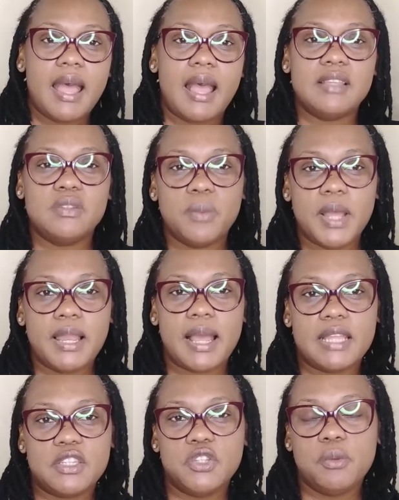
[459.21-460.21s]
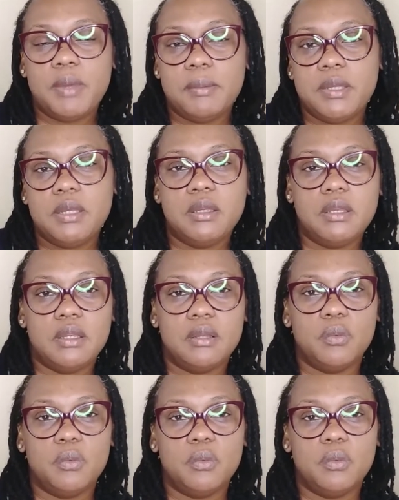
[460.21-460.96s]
as well as you may be